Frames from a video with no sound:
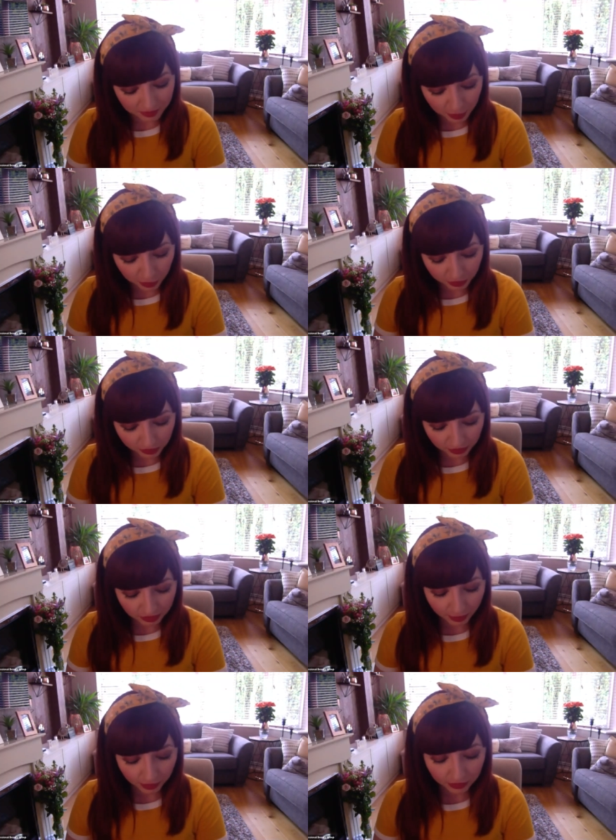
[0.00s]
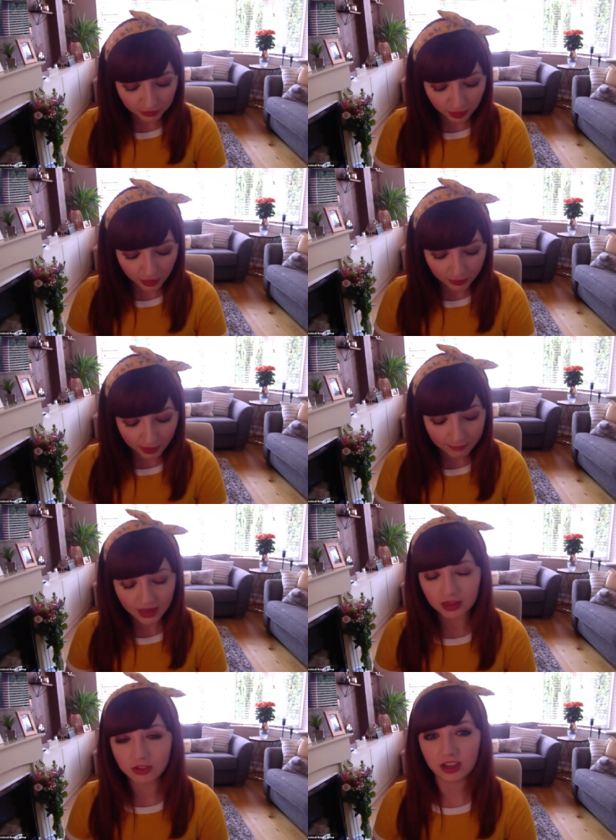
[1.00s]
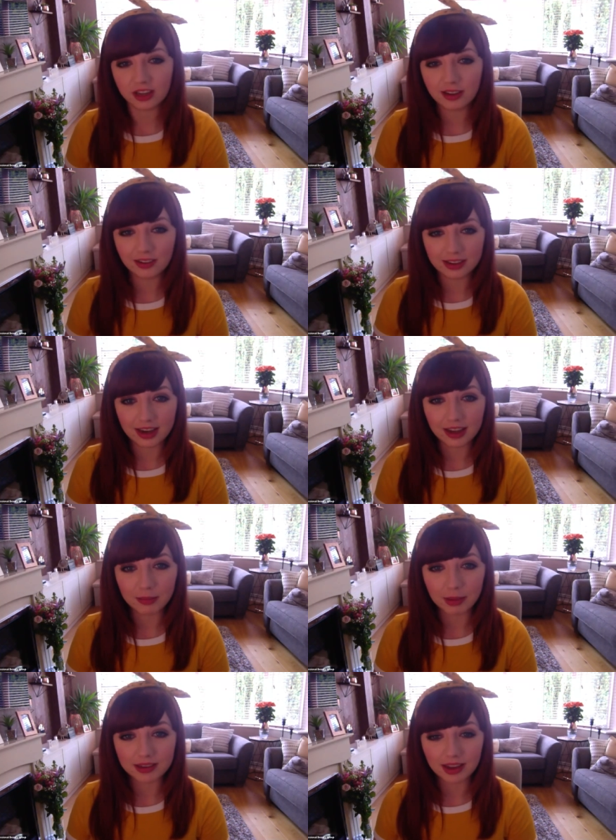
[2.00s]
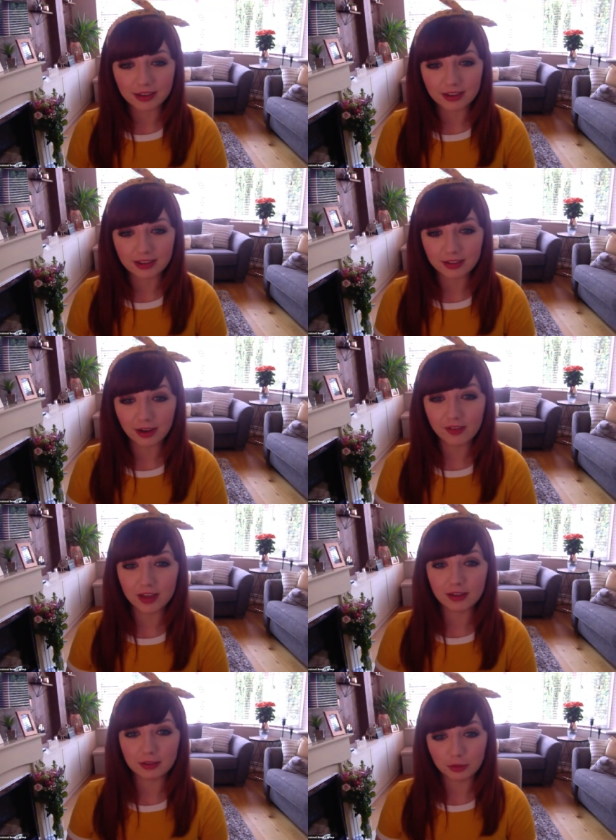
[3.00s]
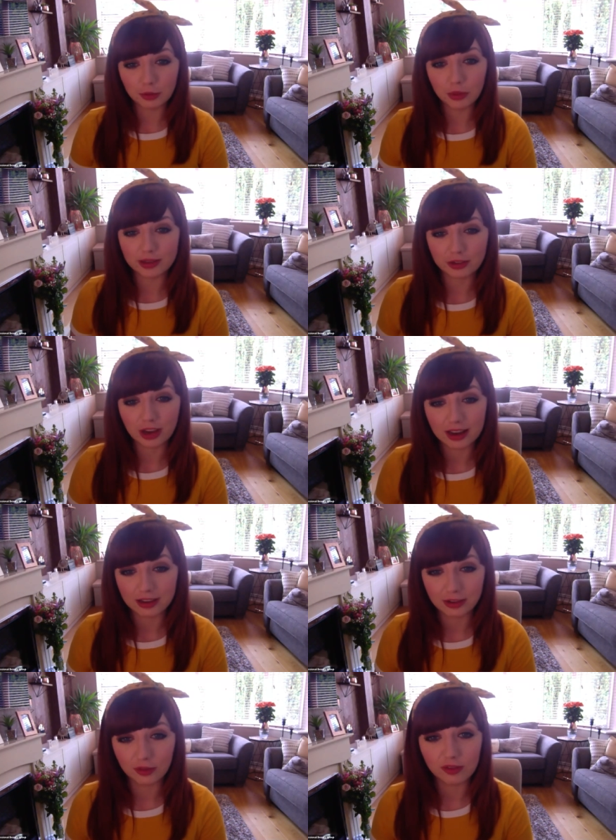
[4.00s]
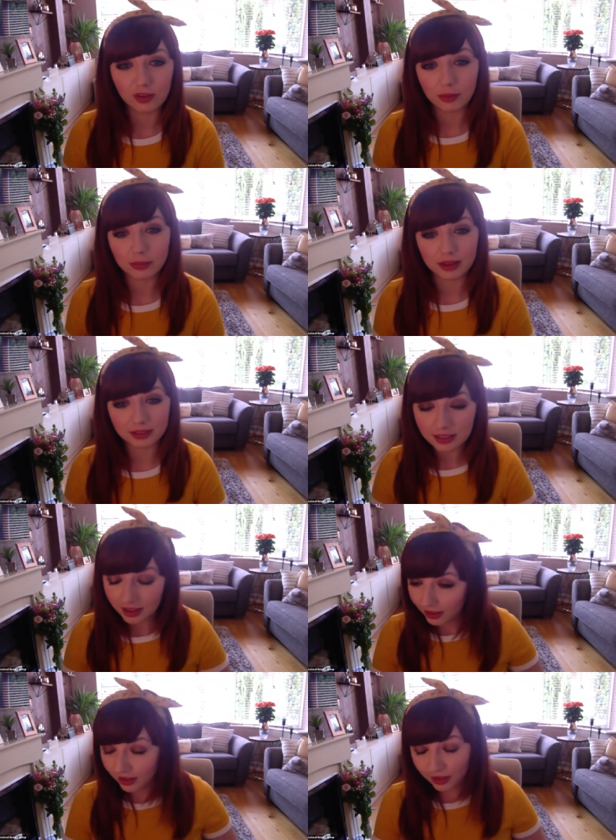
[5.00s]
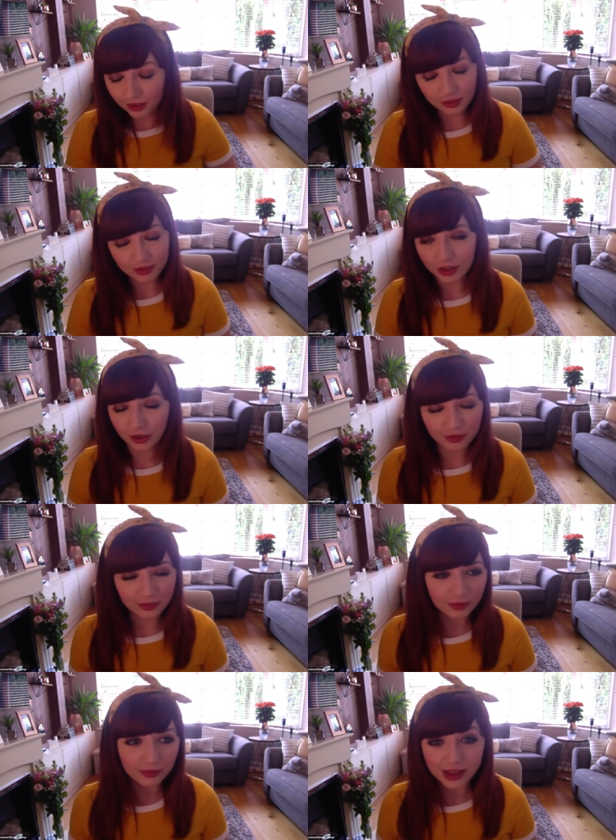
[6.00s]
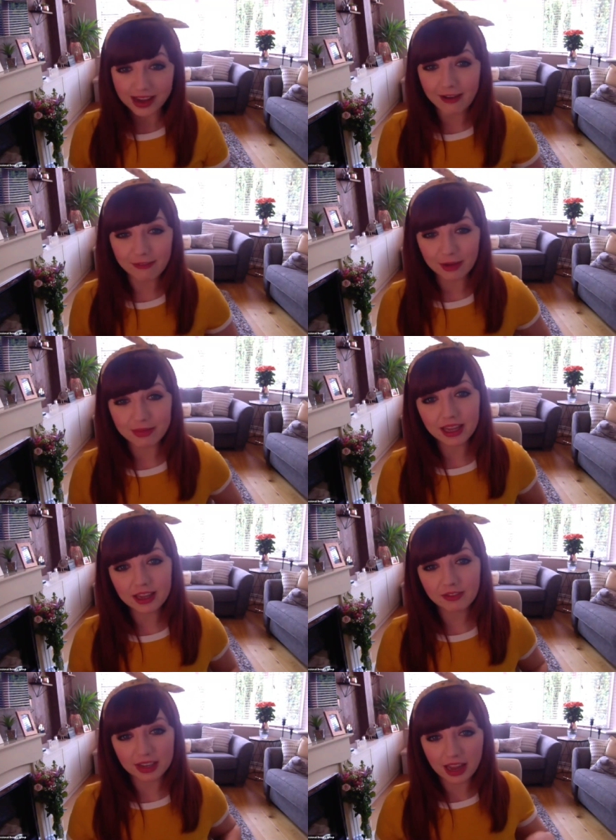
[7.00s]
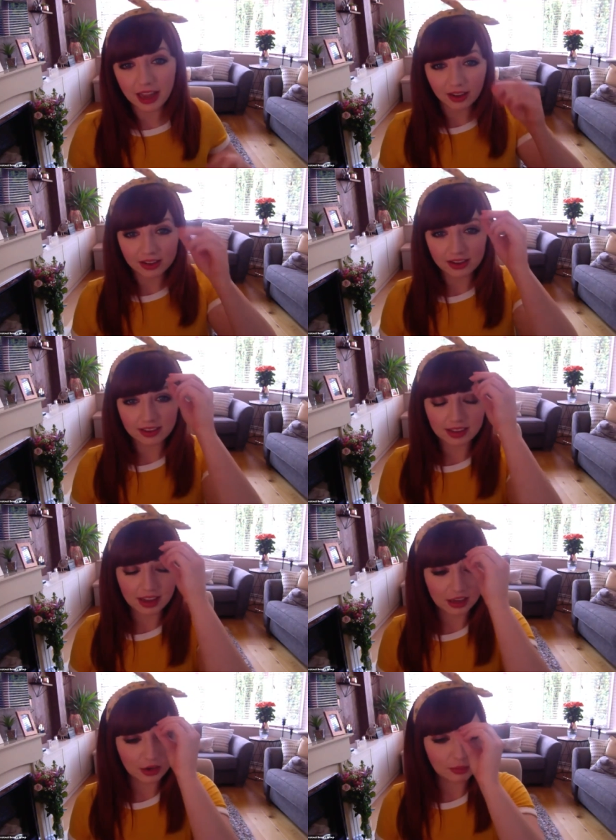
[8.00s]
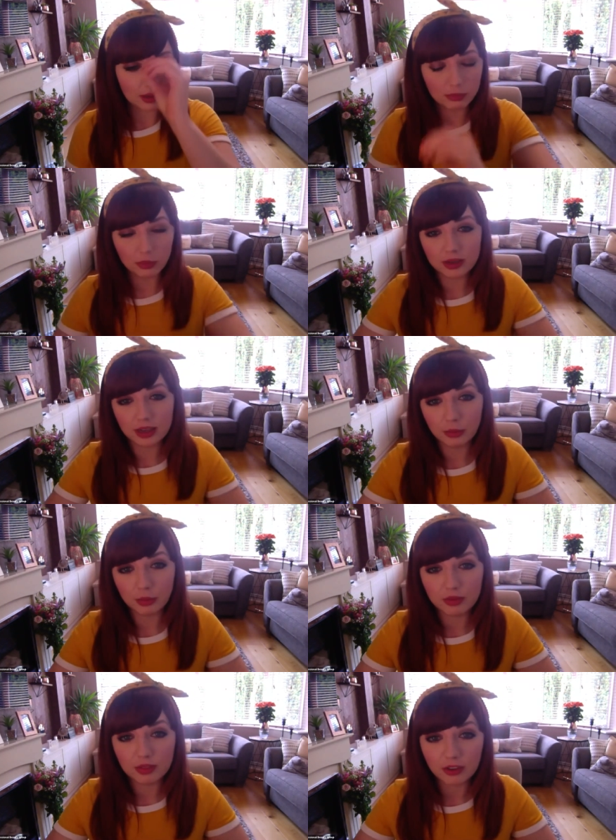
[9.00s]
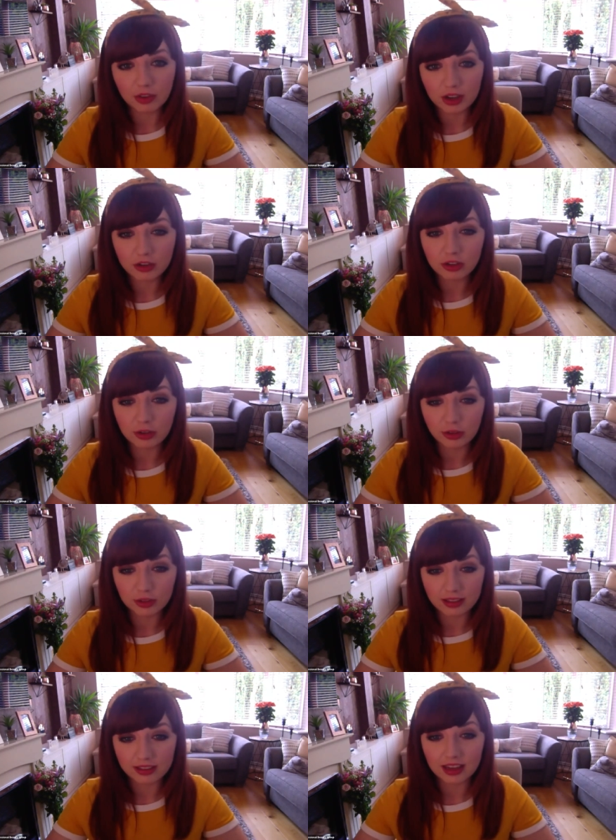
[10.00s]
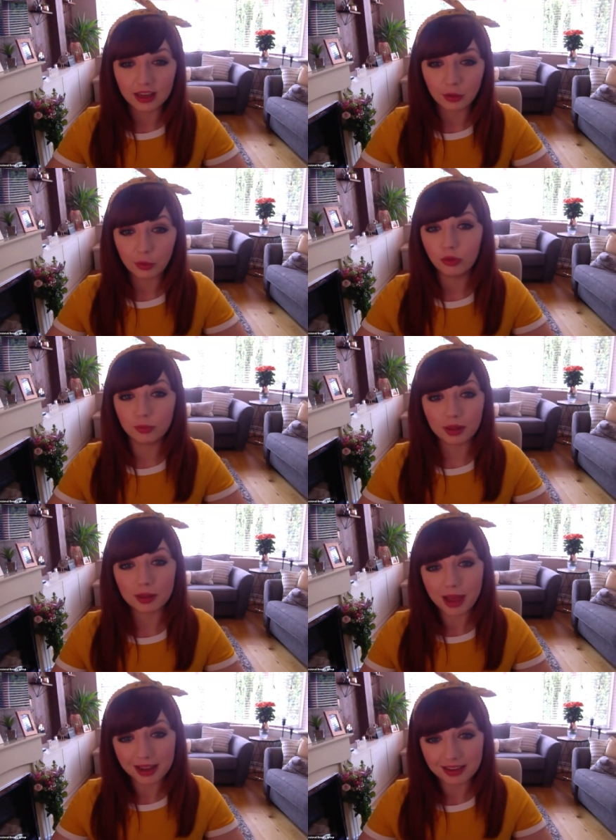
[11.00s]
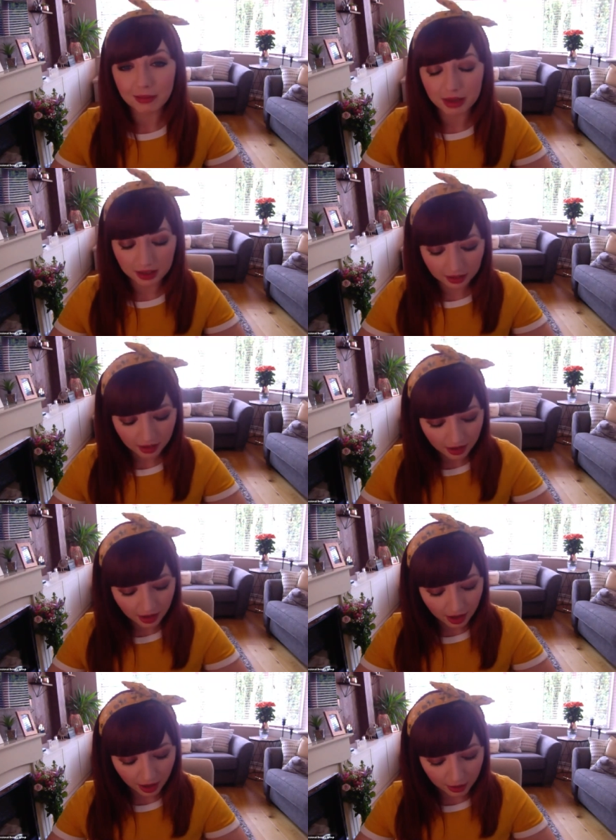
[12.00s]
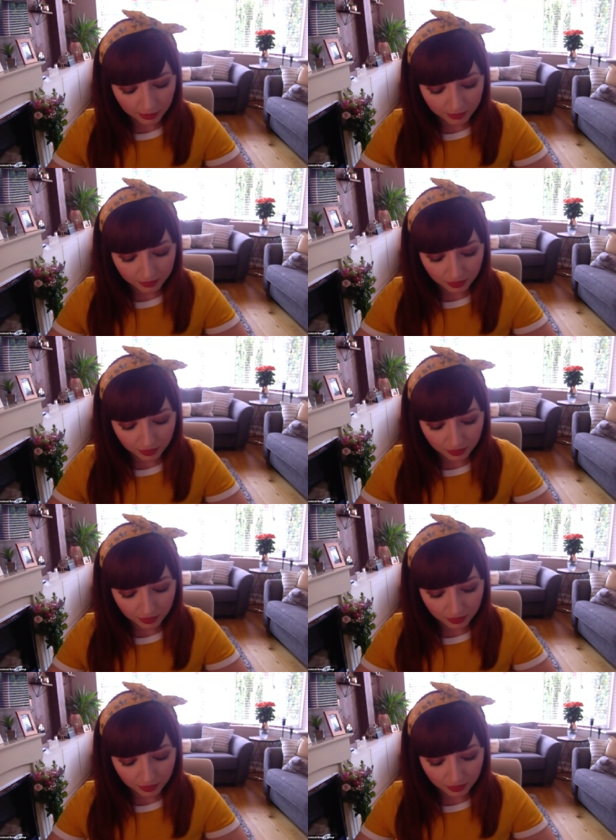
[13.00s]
You also spoke as well about managing client expectations. And I think this is always a challenge for therapists, you know, whenever. But even now, like you say, you know, people are dealing with different issues on their skin caused by the pandemic. I